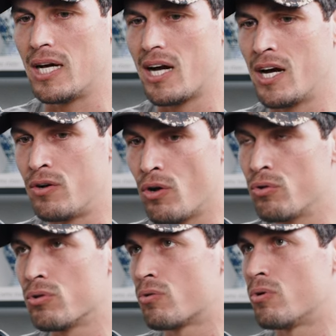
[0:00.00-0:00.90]
Like I
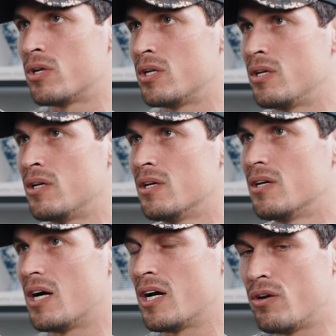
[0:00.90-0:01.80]
know the quality.
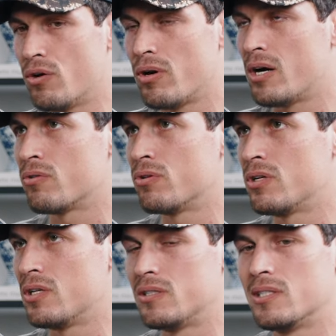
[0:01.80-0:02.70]
Mm. I know how good
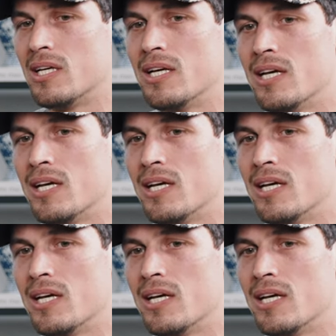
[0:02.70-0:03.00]
it is.